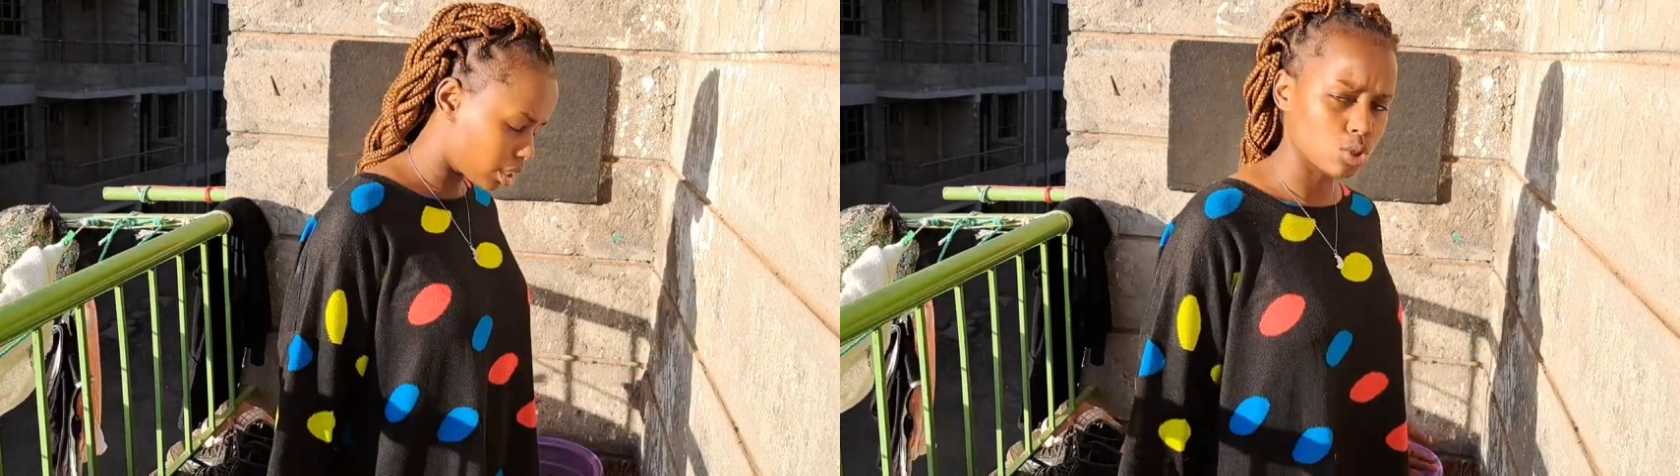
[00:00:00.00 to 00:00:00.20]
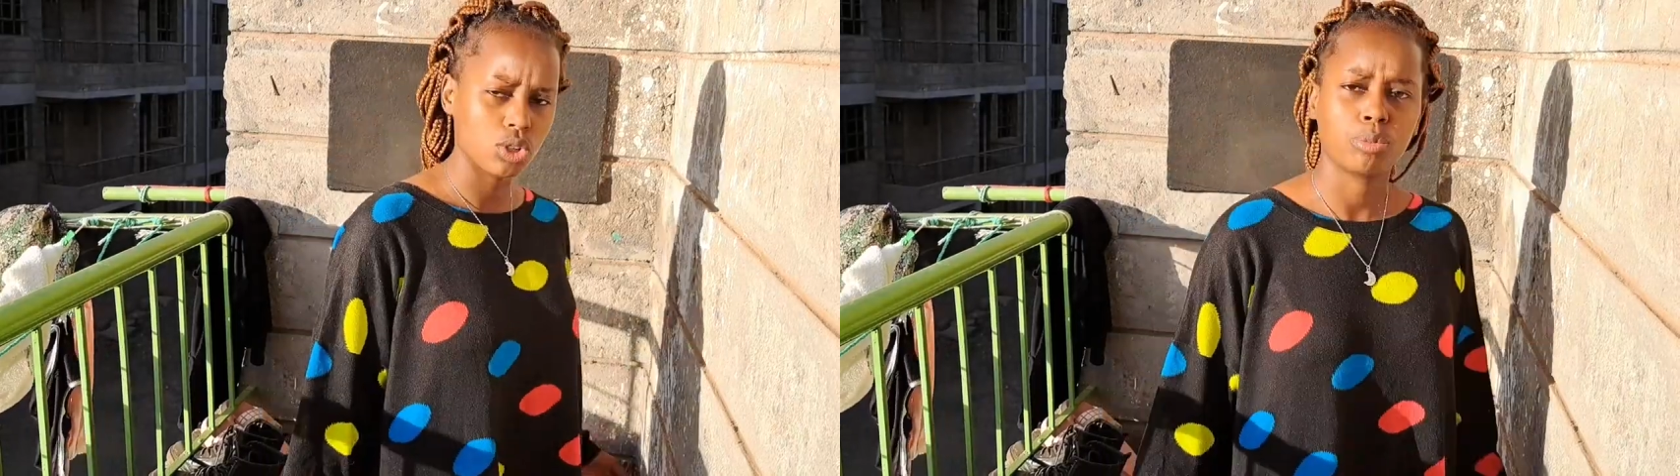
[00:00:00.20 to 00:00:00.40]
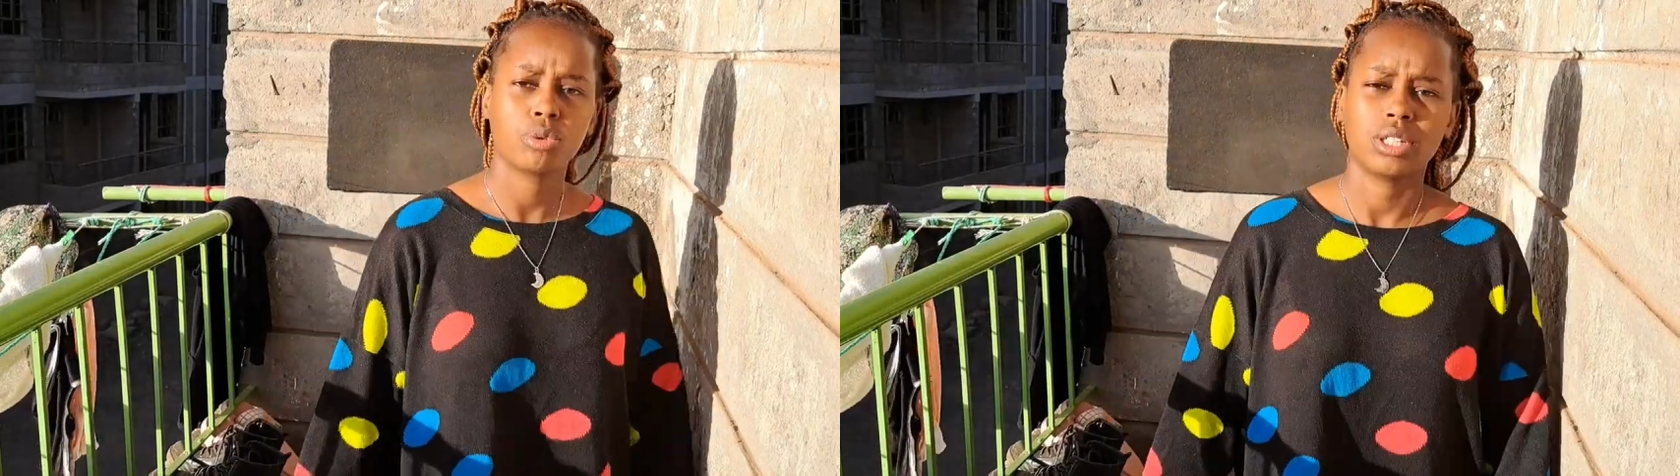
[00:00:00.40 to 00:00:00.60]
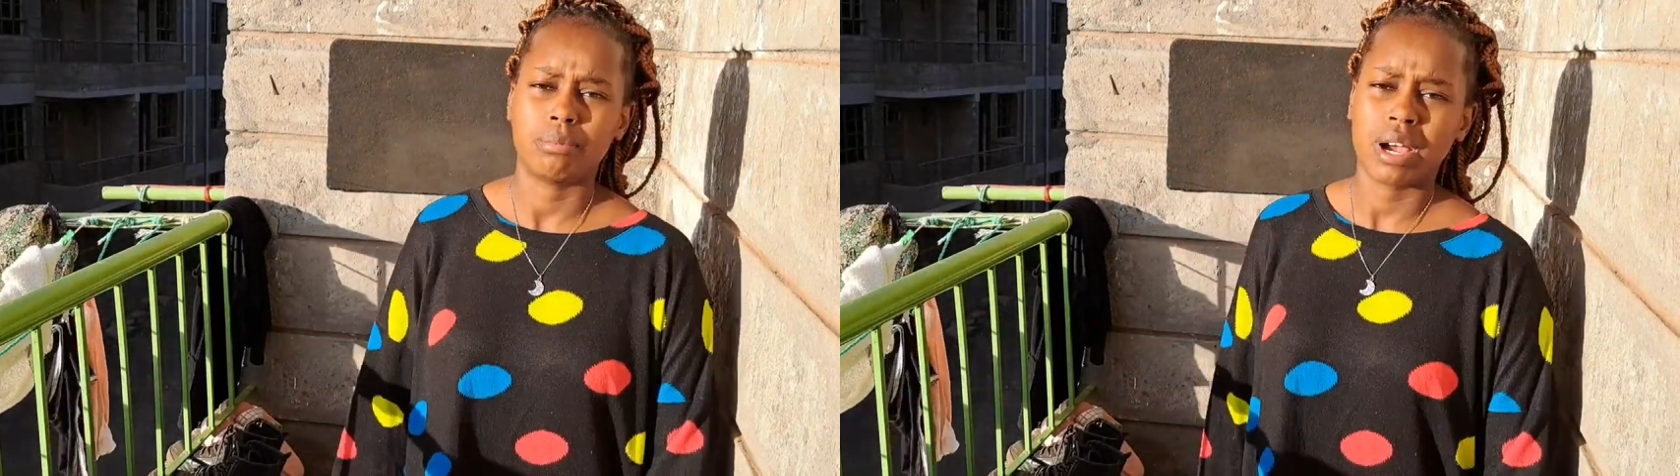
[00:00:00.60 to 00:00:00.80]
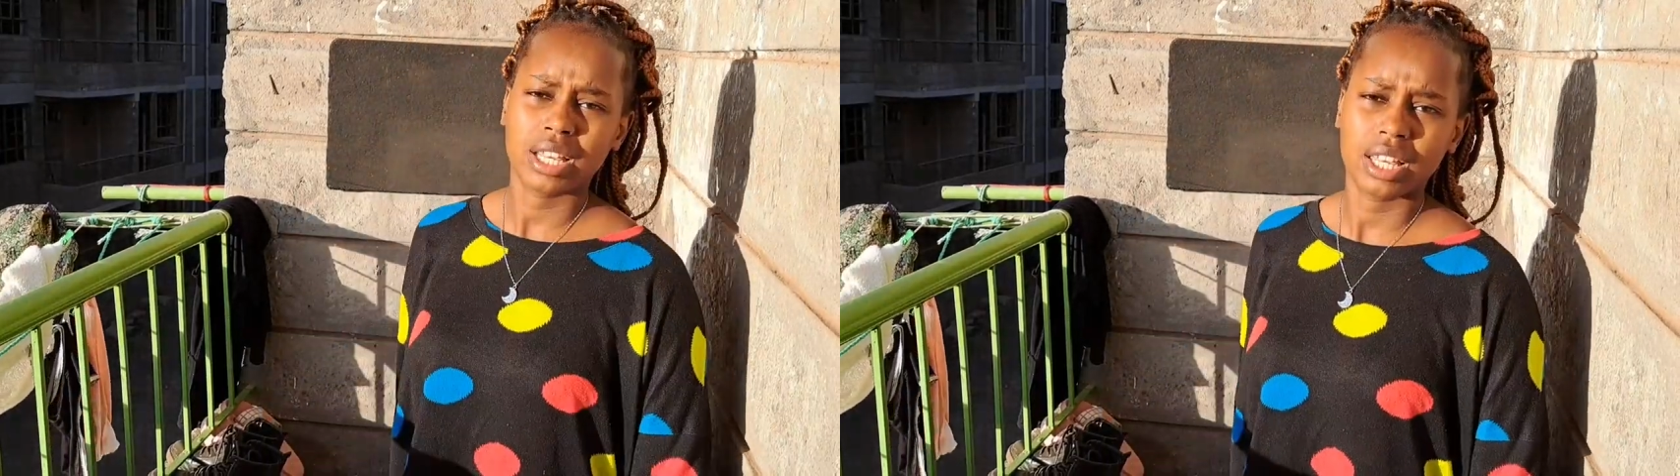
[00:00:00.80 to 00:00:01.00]
this is where I put the
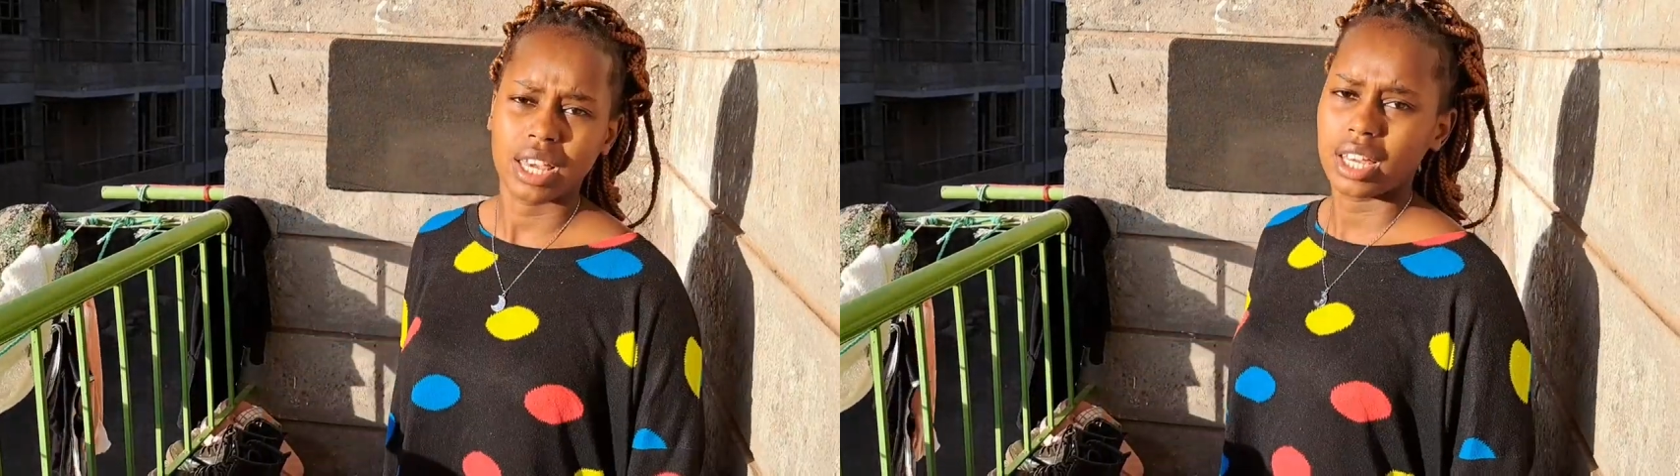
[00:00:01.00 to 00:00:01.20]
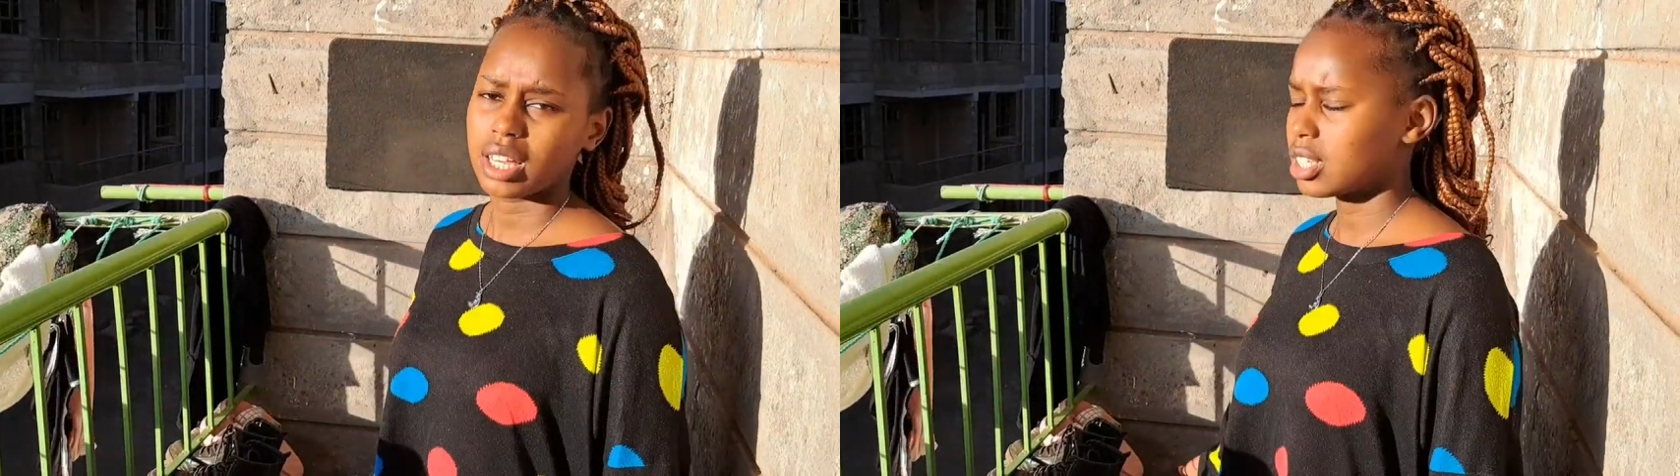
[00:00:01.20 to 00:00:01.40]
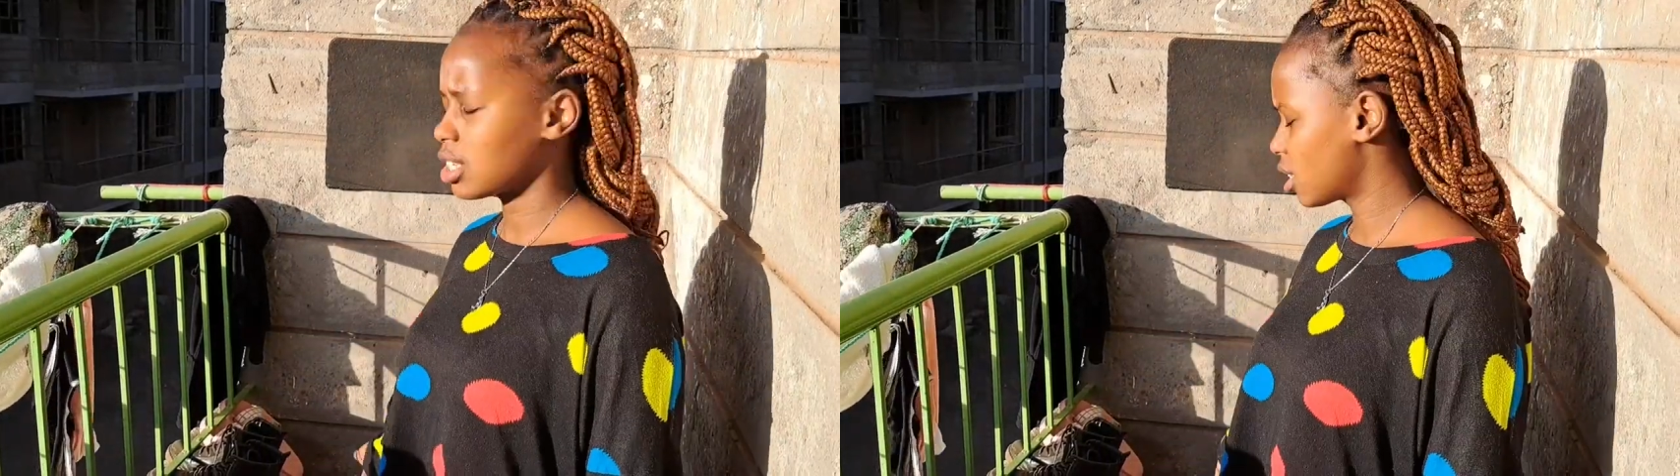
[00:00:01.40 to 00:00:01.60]
bucket,